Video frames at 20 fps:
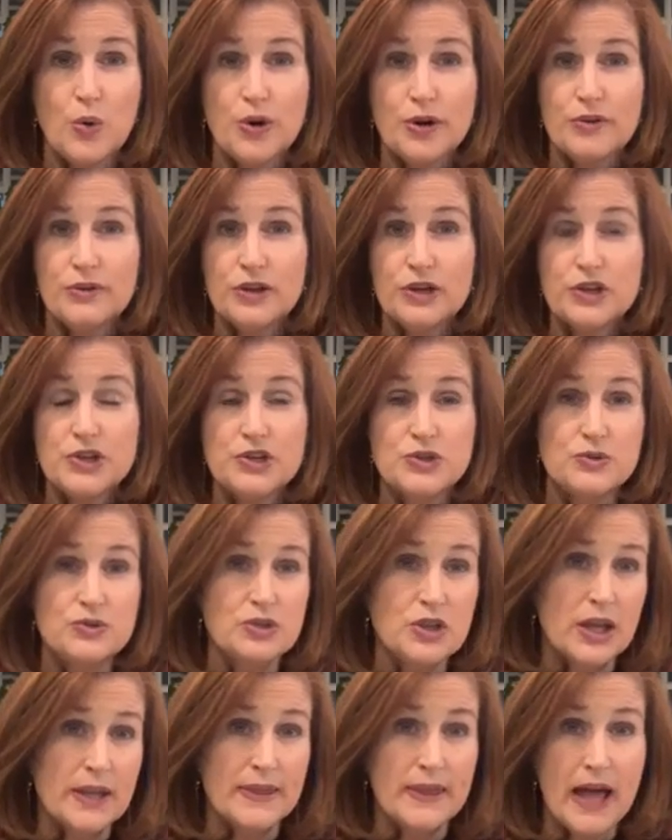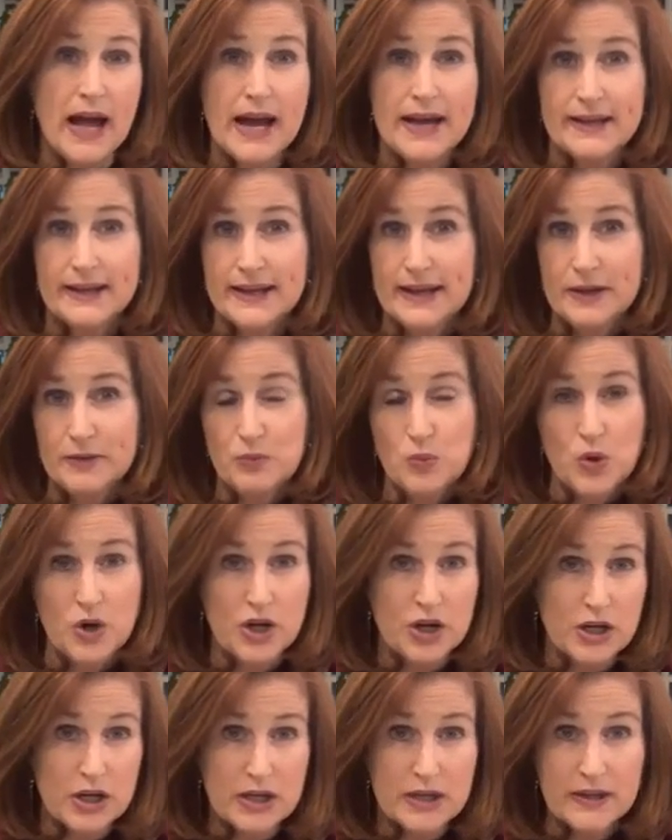Ordering shoes online can
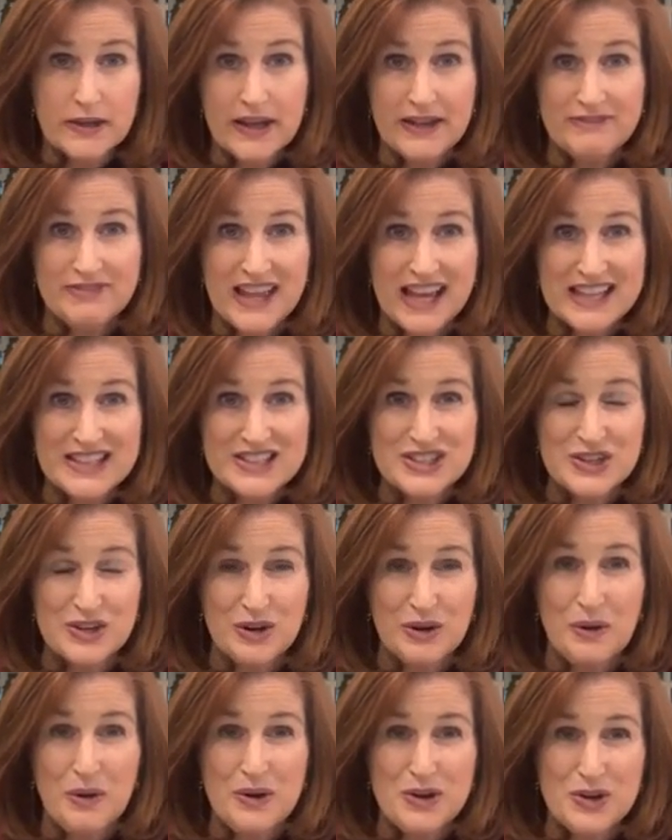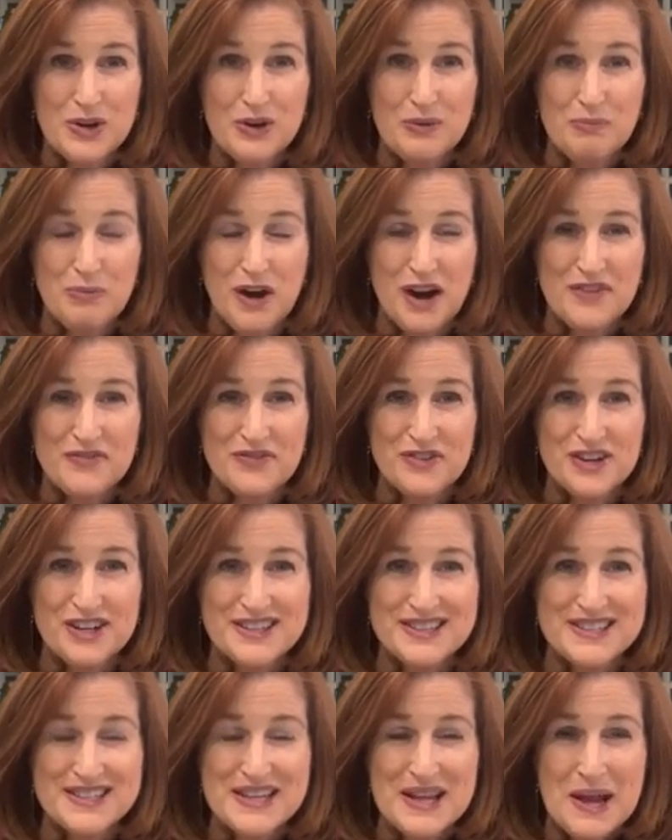work if that's your
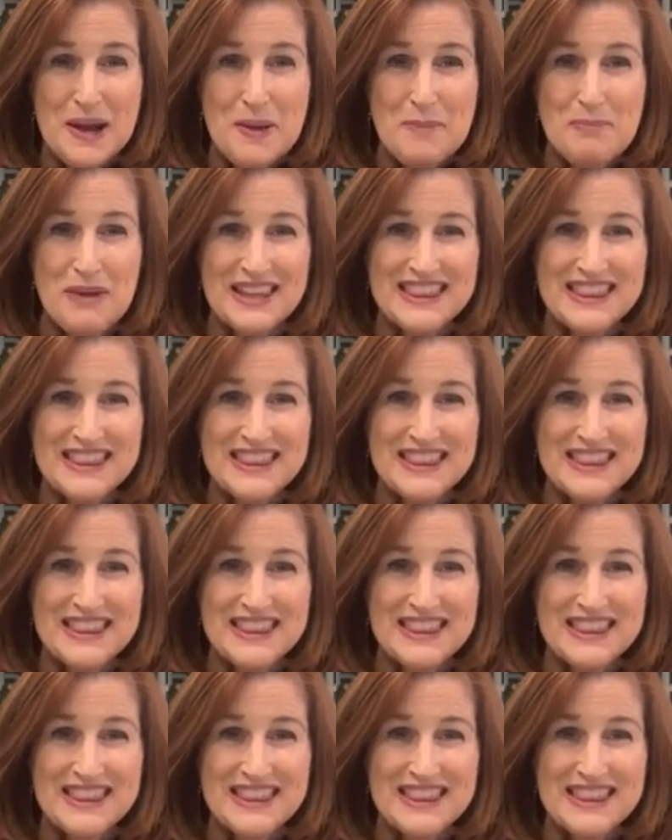preference,